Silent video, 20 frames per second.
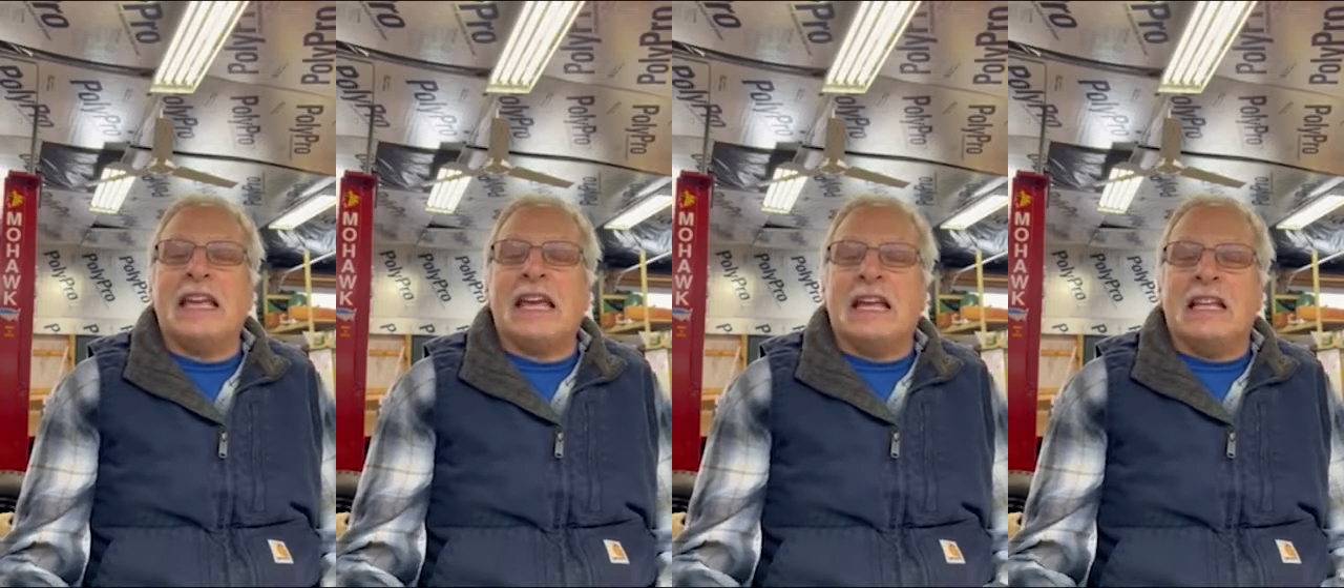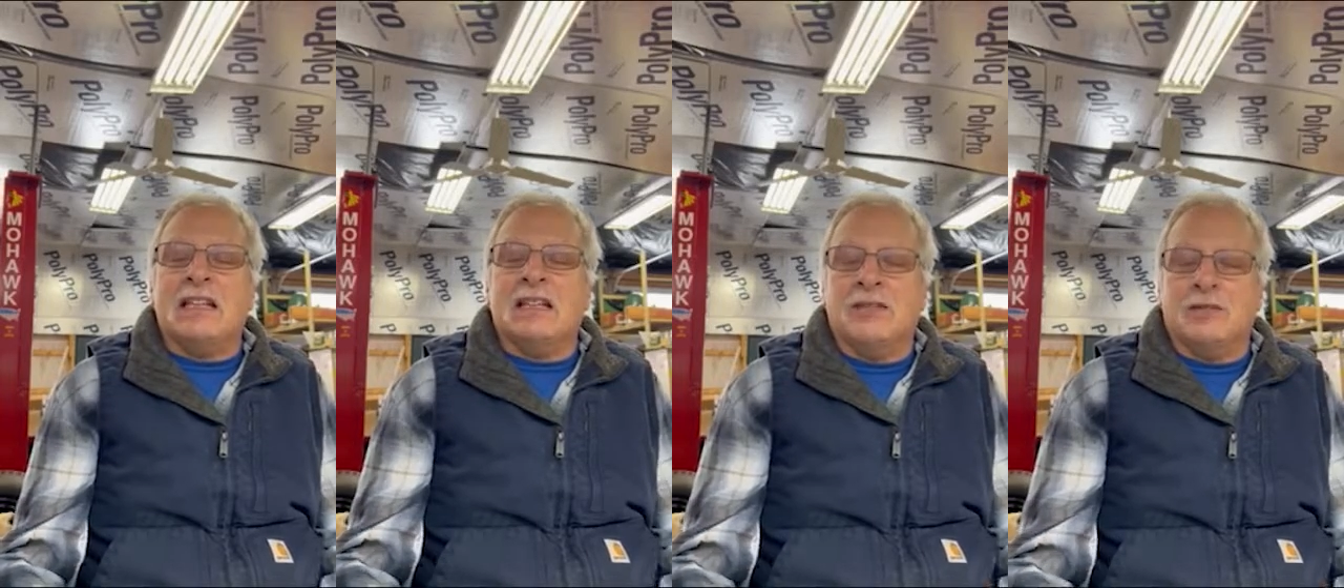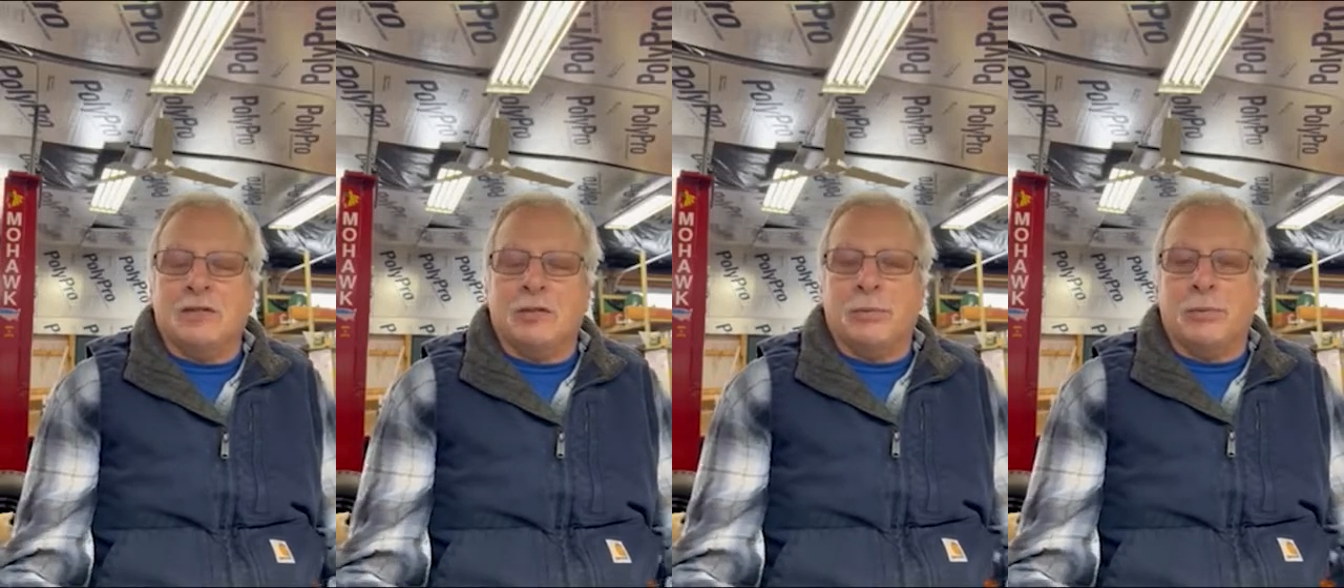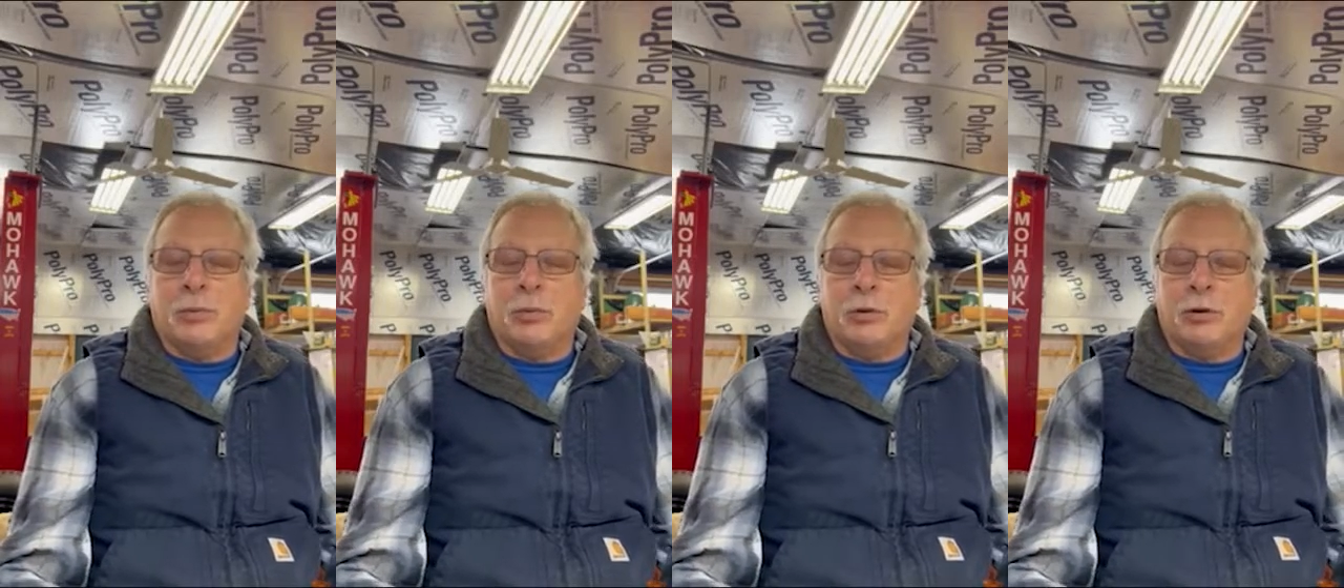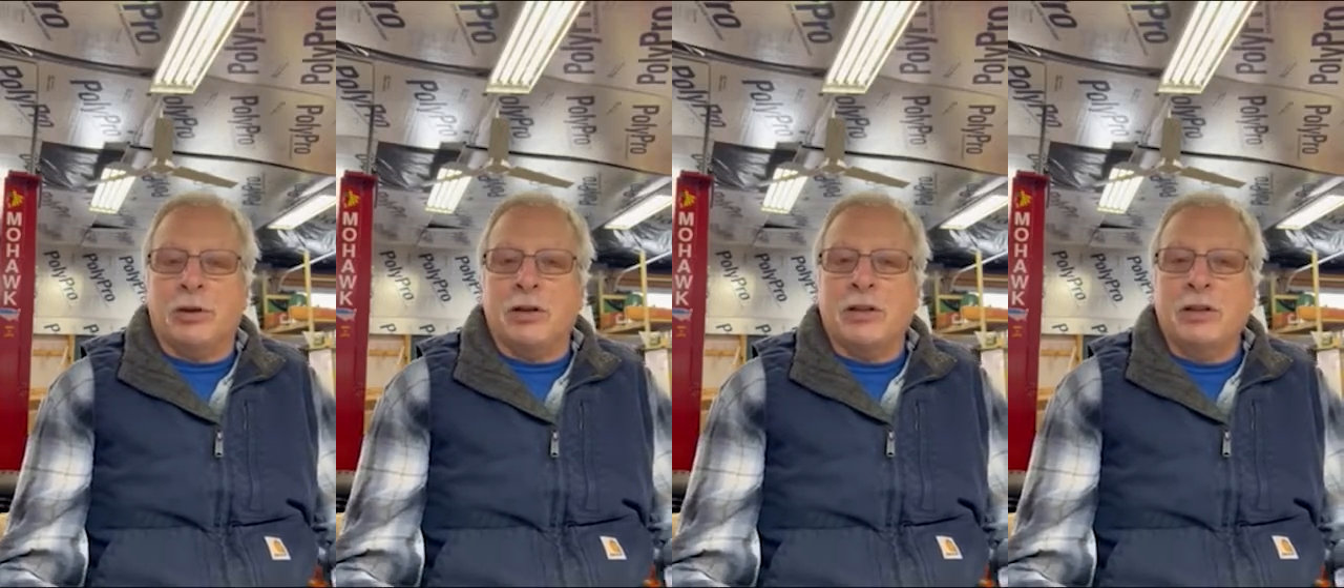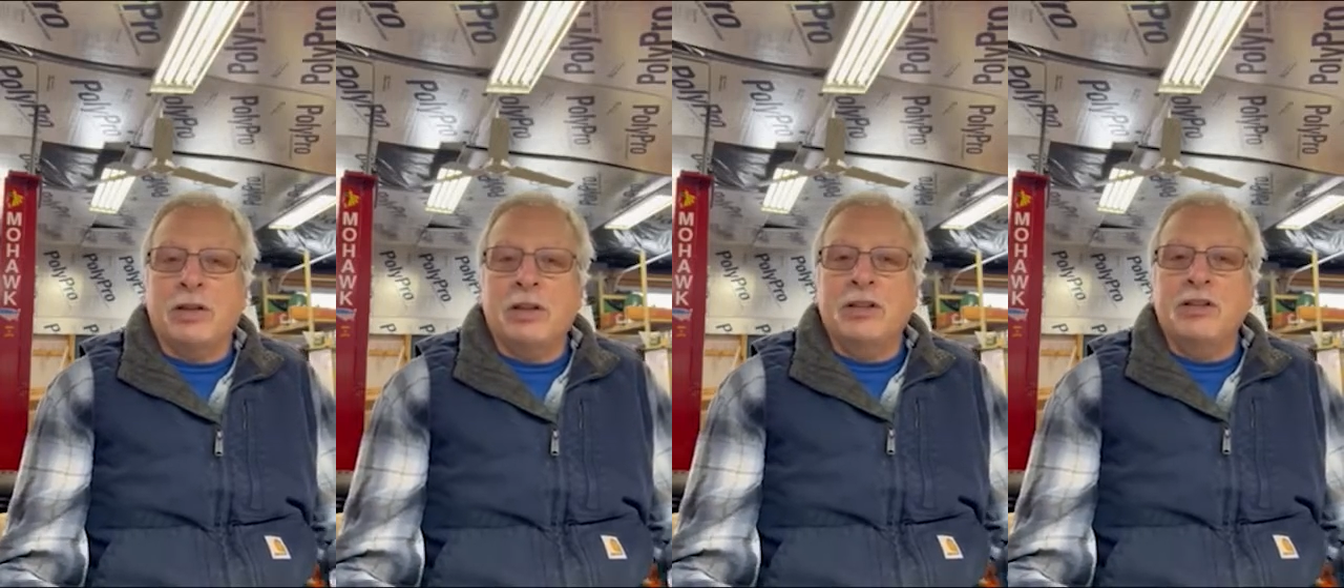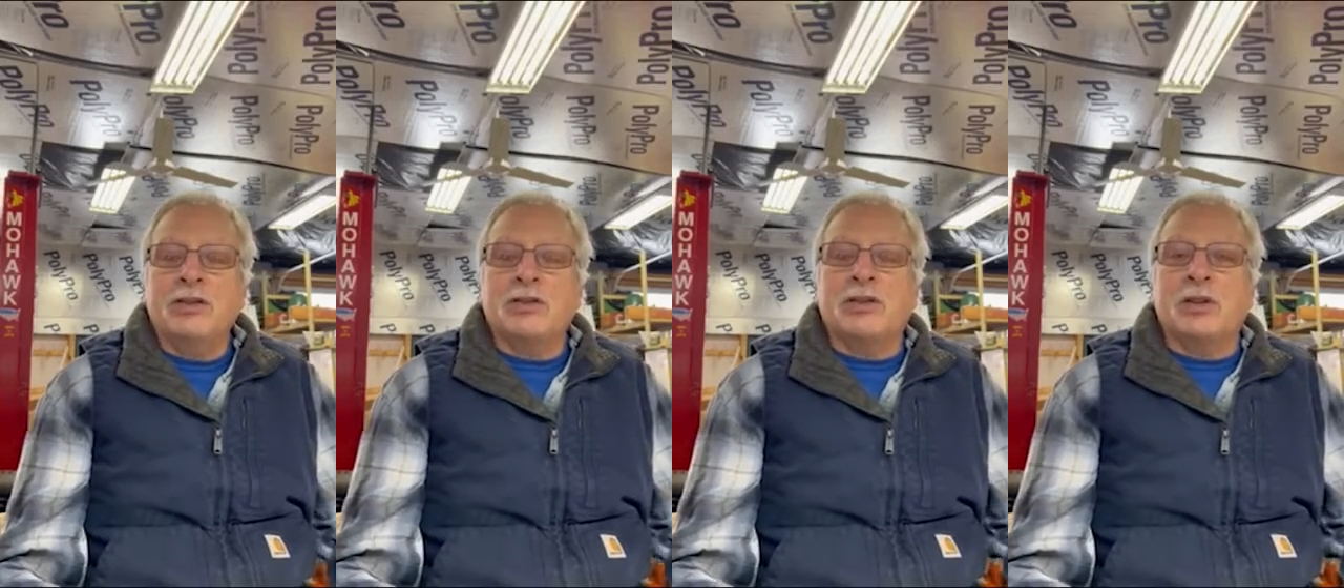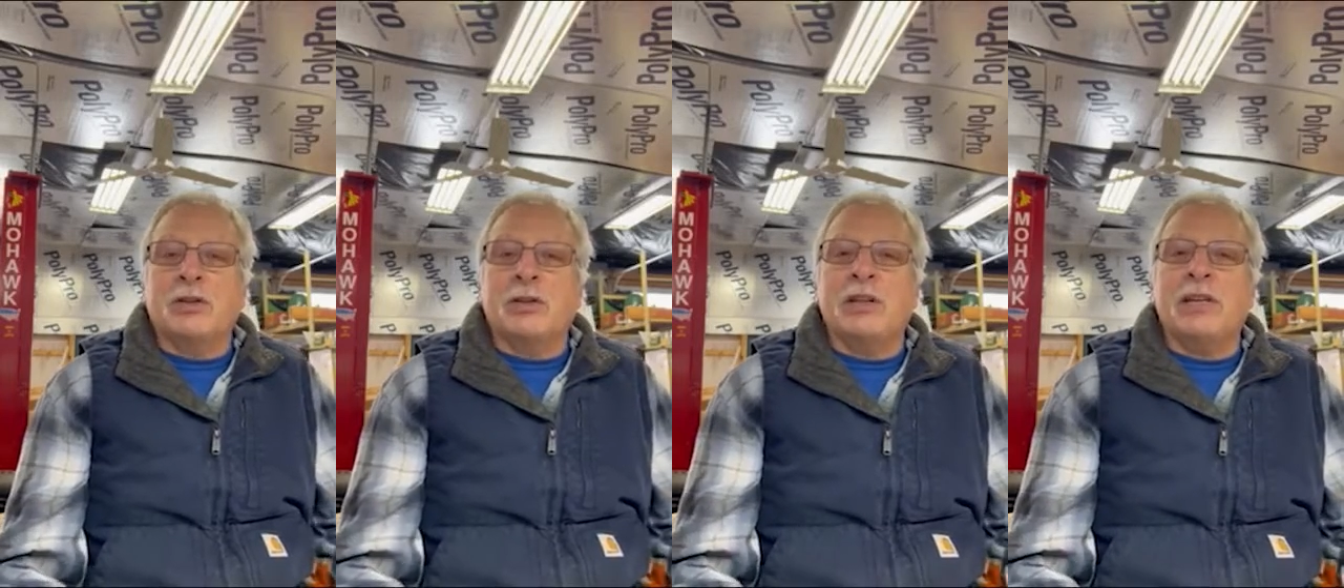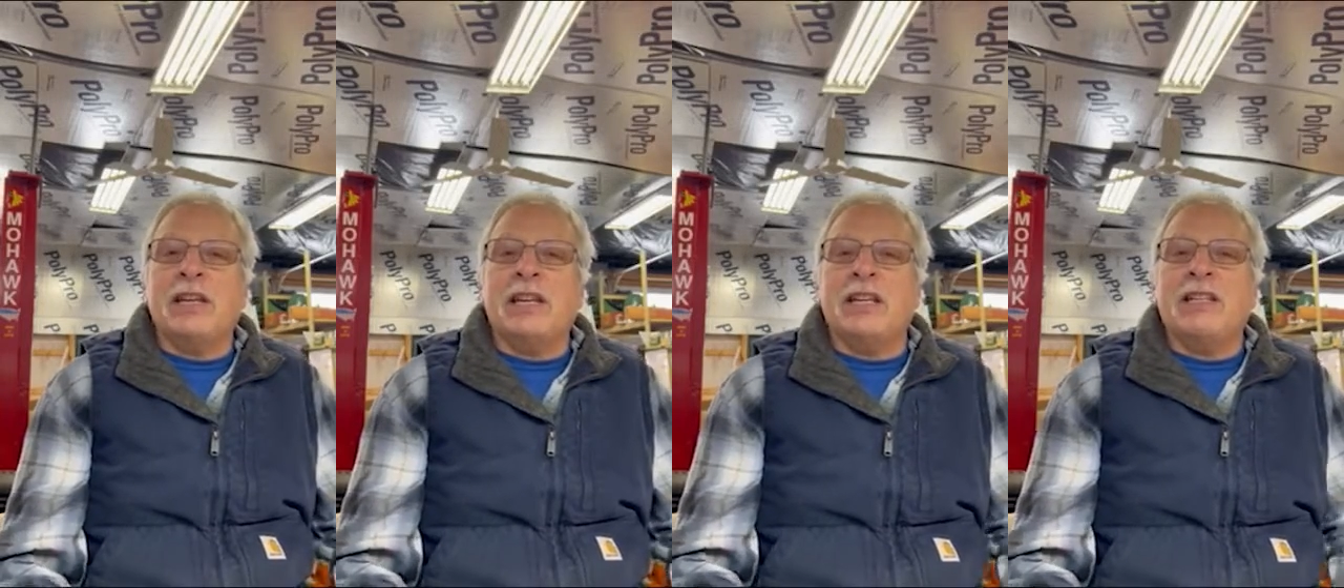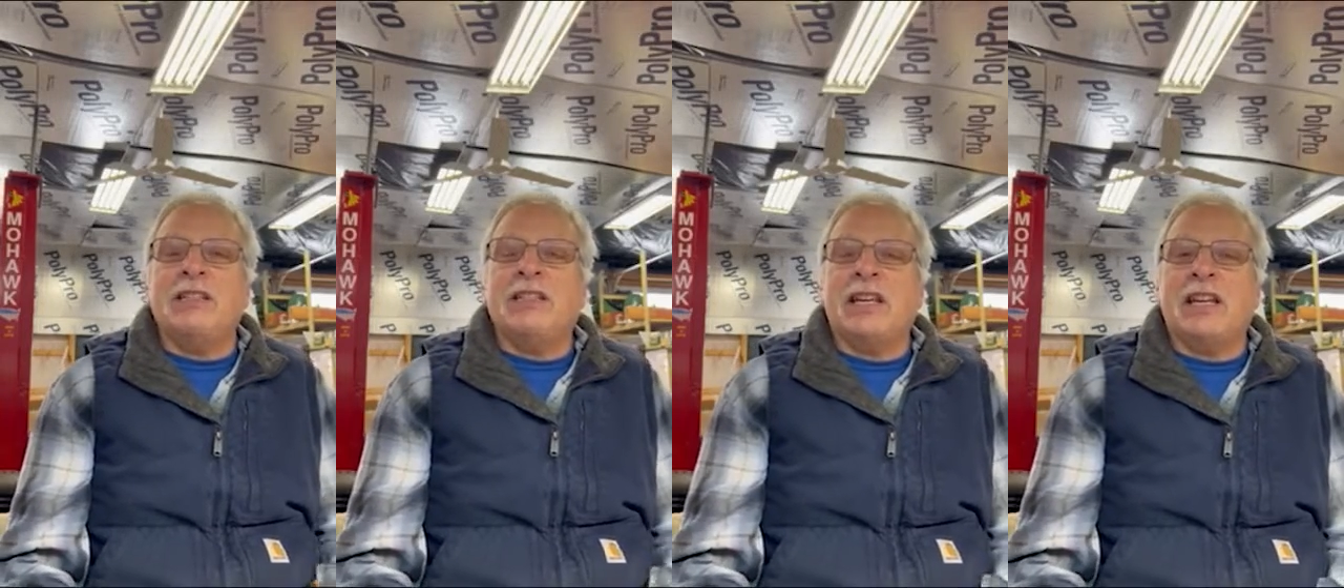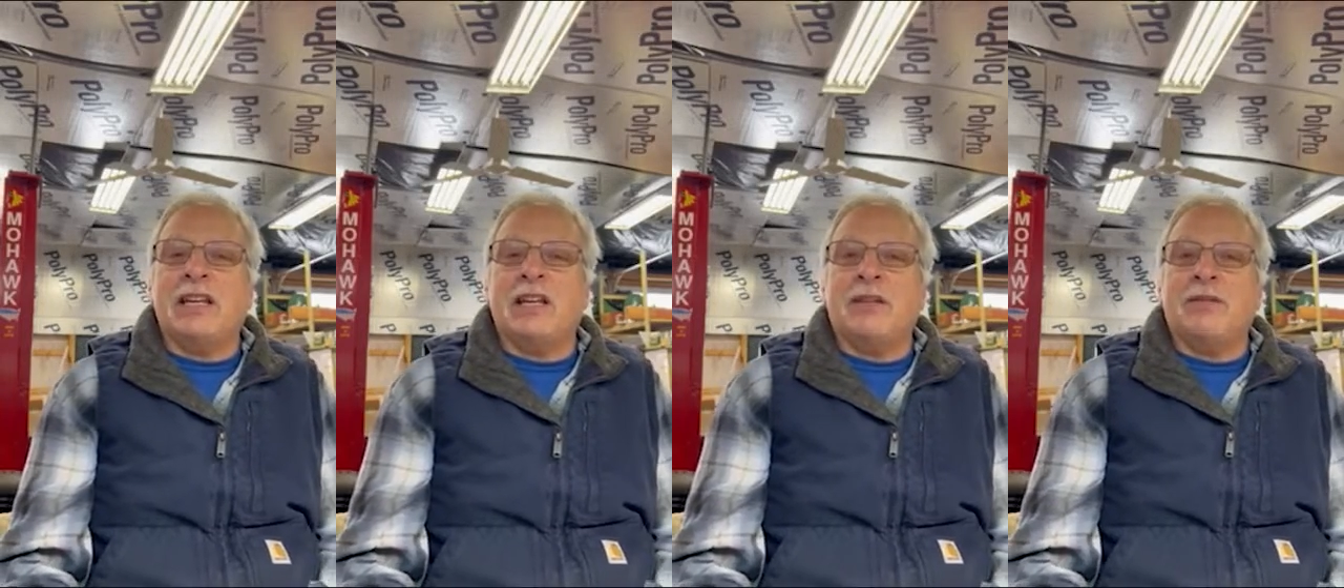end of the port. So the intake